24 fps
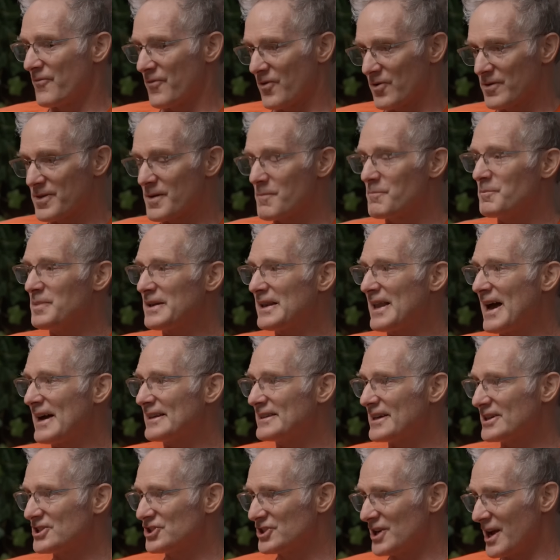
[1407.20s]
for the
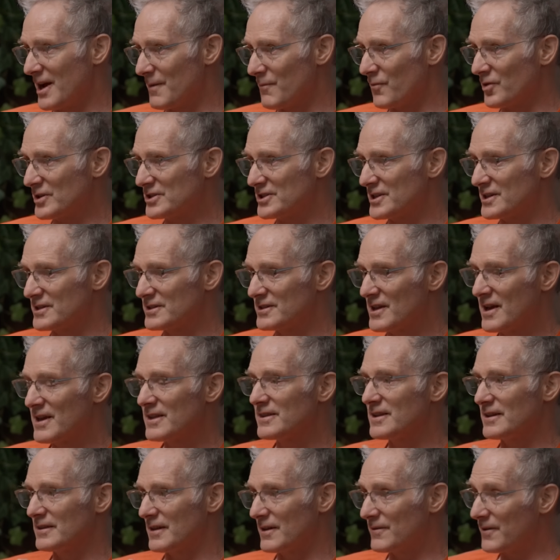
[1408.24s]
Bilad al-Sham, which is
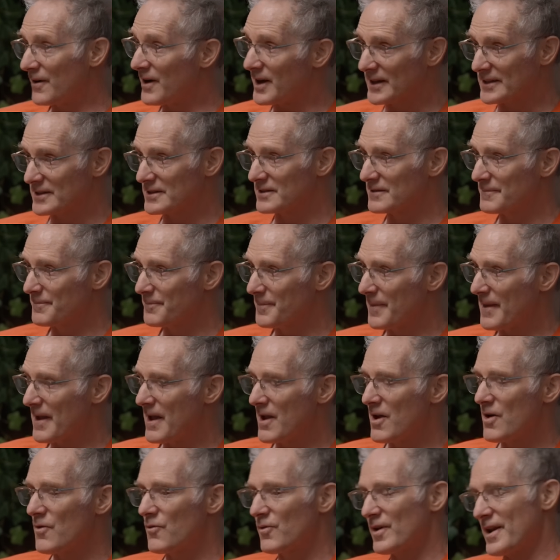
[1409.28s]
the Levant.
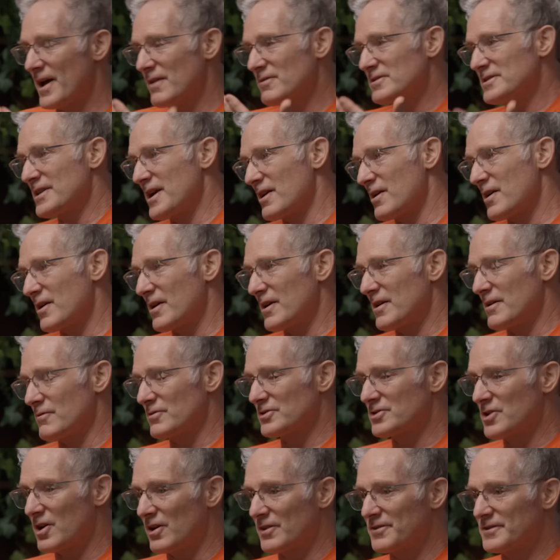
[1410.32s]
When I was there, it
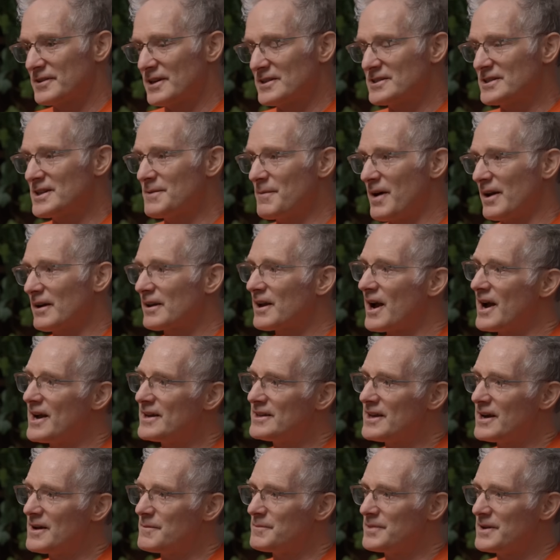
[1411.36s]
was called Tanzim
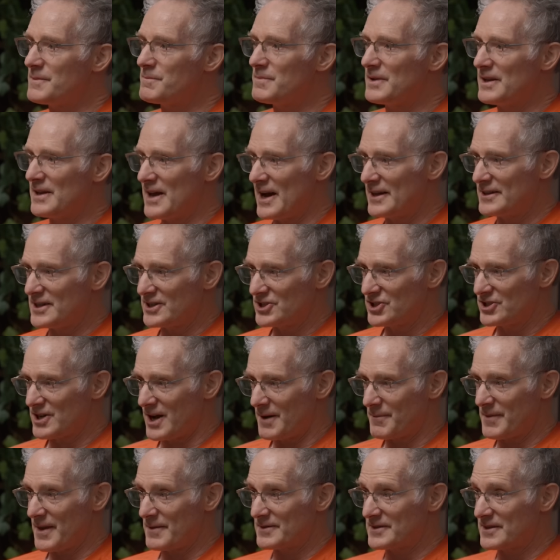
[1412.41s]
al-Qaeda bi Bilad
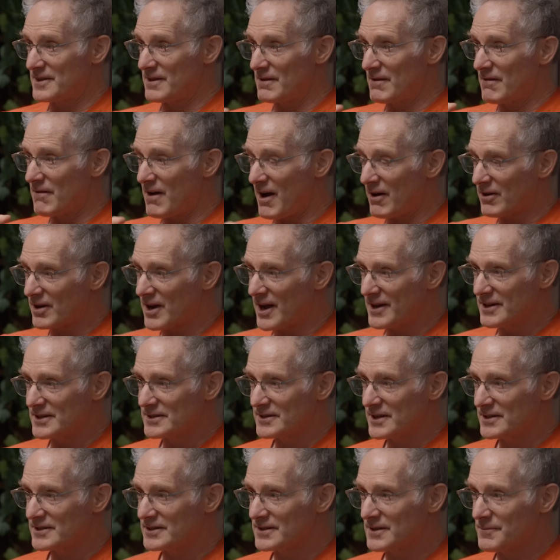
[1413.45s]
al-Sham. That's the al-Qaeda
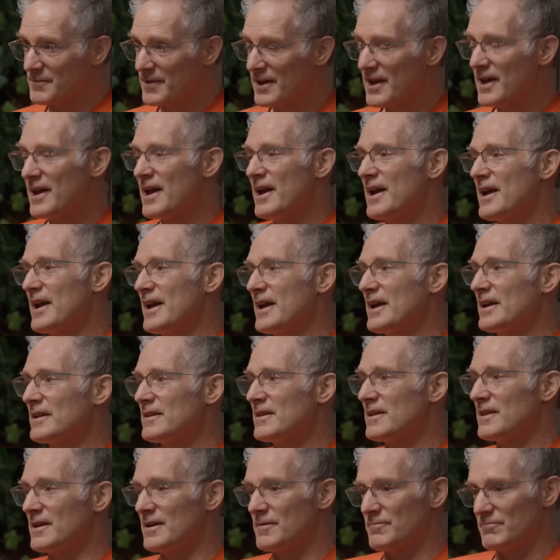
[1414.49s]
system
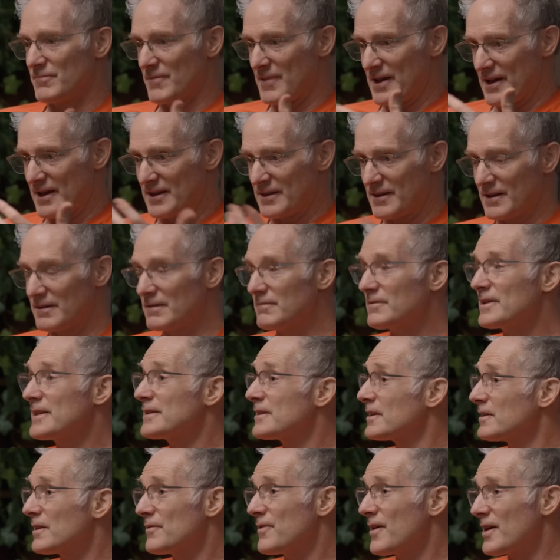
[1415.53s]
in the
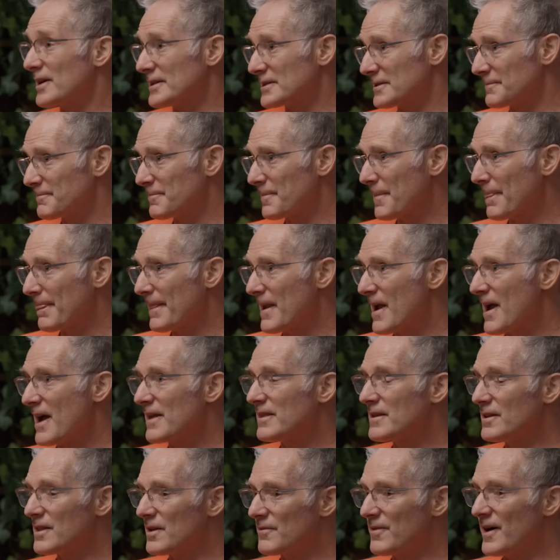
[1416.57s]
Levant. Yeah.
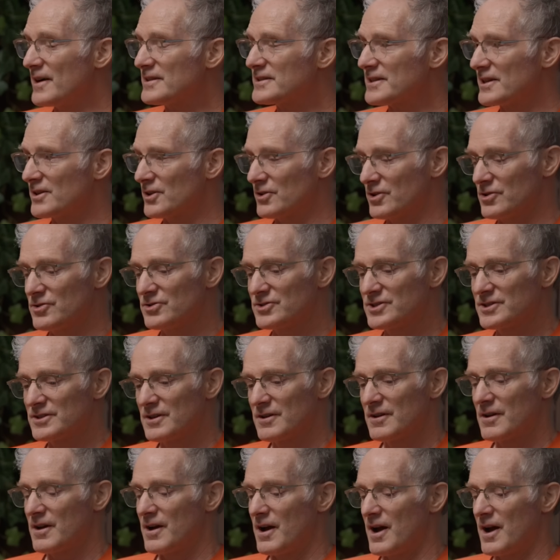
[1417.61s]
The Levant includes